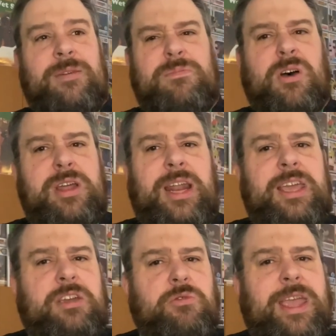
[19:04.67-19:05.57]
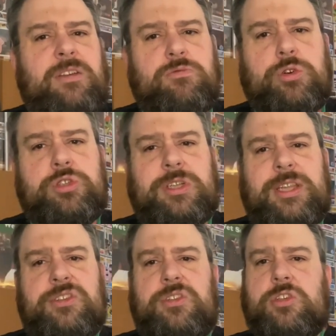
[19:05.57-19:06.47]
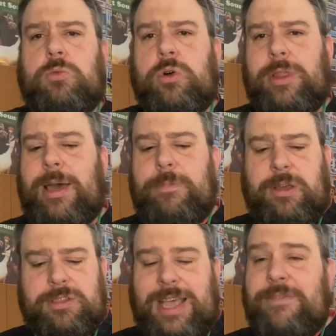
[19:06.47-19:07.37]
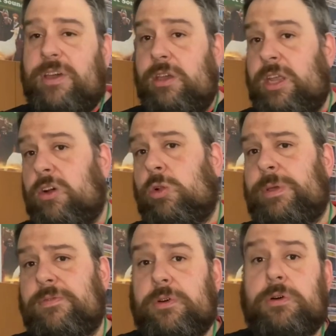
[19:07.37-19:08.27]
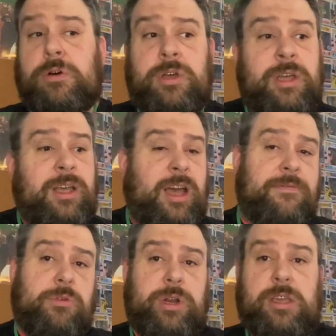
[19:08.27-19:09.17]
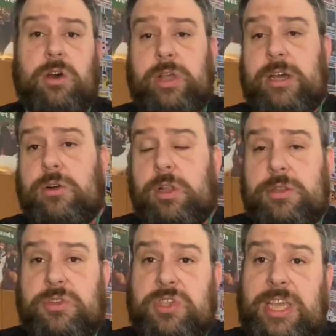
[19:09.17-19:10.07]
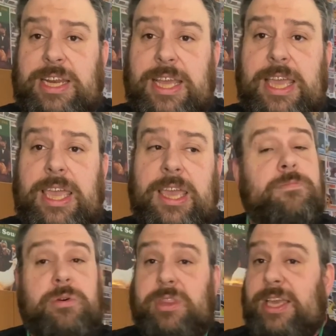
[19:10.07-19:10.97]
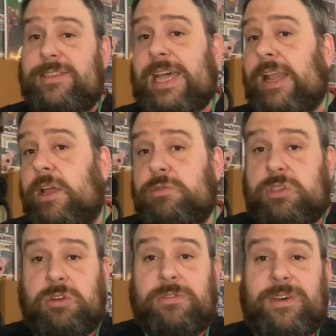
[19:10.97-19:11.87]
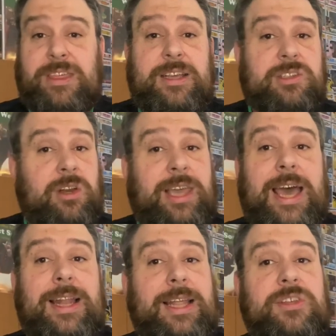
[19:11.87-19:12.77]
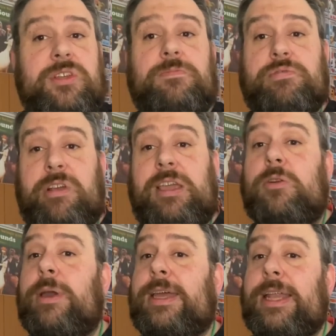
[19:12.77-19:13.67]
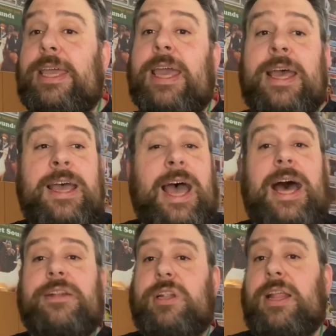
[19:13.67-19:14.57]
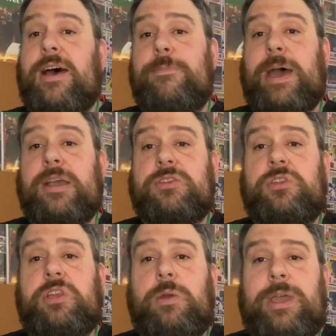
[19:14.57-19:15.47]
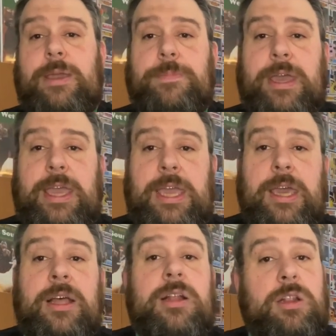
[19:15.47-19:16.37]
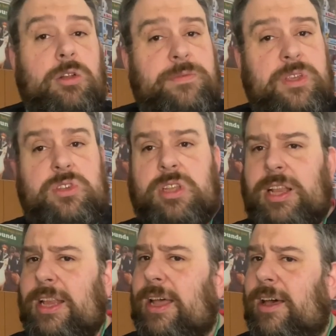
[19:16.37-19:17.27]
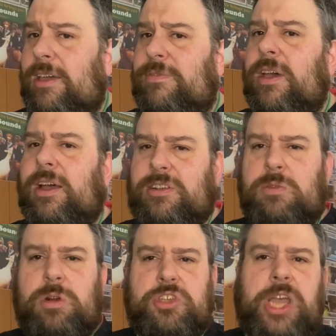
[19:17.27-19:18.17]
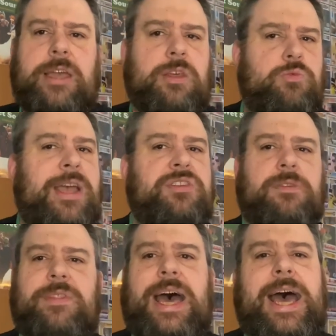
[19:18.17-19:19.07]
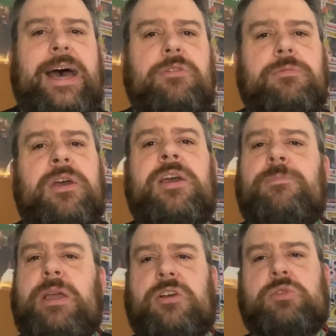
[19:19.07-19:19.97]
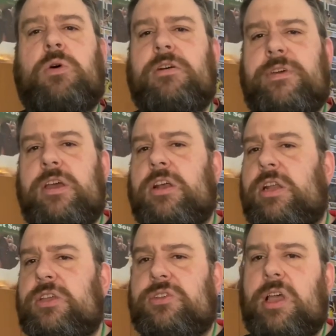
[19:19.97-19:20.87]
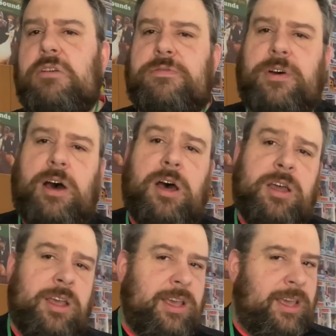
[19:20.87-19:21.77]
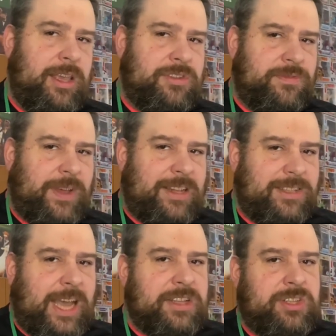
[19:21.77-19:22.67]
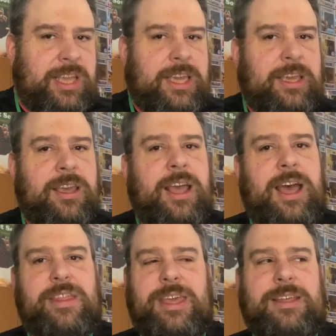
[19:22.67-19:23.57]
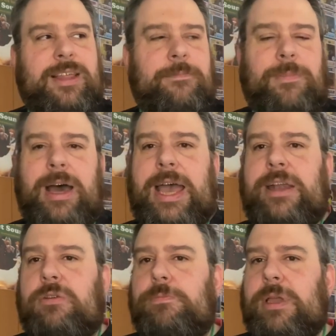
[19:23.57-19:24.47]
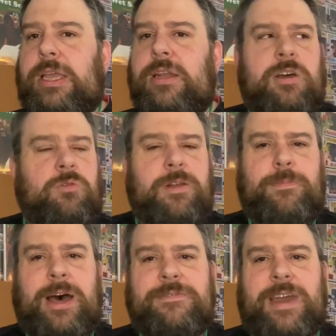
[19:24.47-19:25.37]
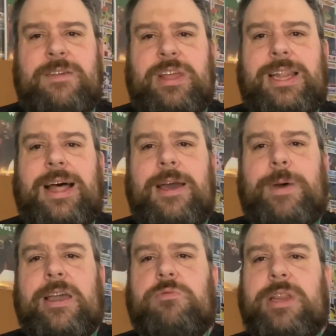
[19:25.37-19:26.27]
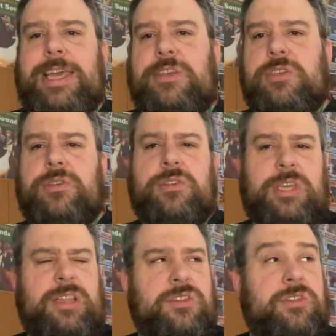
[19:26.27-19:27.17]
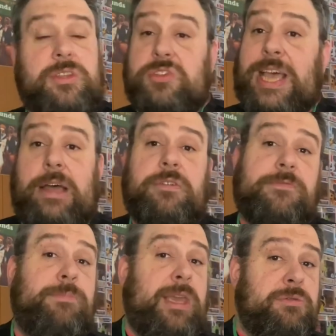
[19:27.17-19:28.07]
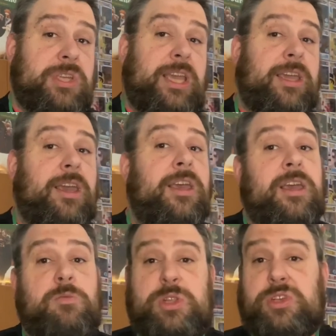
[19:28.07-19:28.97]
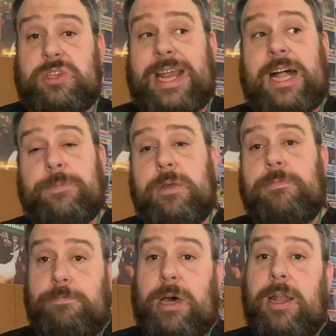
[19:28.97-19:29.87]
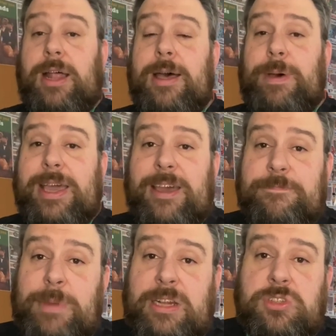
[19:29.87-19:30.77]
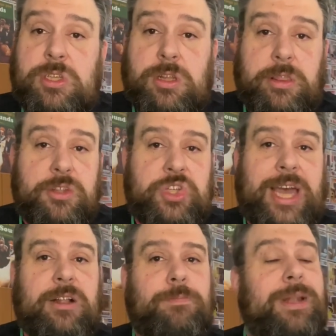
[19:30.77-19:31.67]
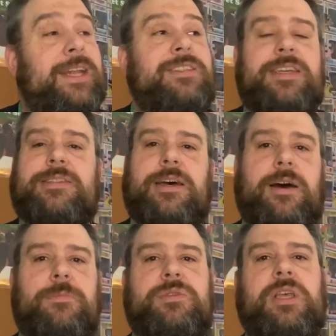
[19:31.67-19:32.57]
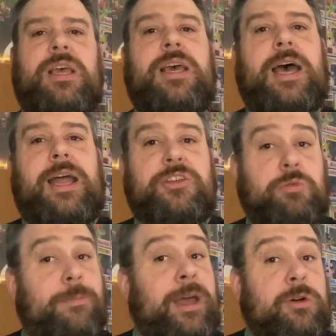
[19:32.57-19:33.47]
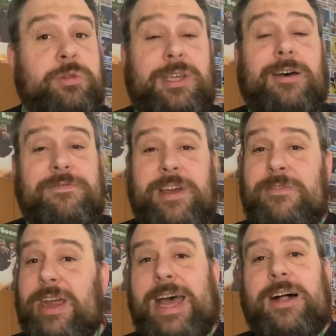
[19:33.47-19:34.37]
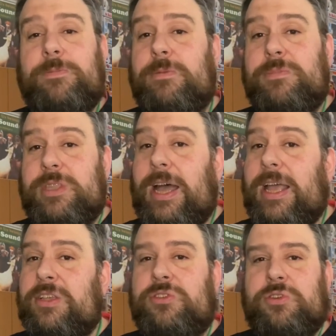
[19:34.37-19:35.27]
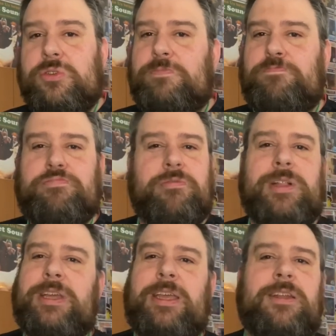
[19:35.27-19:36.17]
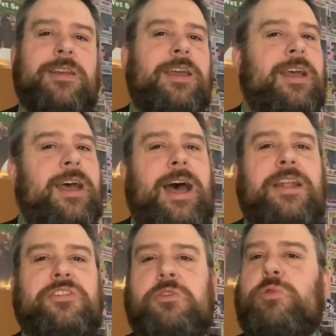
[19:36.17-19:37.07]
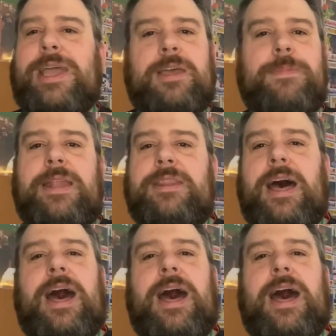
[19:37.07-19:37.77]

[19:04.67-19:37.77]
Not in any great rush to listen to all that because I've heard it all before. I've already got it all on CD, but the Italo stuff I think is gonna get a listen pretty quickly. And Laibach's new EP, Love Is Still Alive. I do wanna check the rest of that out because of what I've heard on it so far is fantastic. I think that might end up being one of my favourite Laibach releases since The Sound of Music, which is an album by Laibach I've mentioned on the channel plenty of times, and it's one of my all-time favourite albums. That is just brilliant. I do recommend that.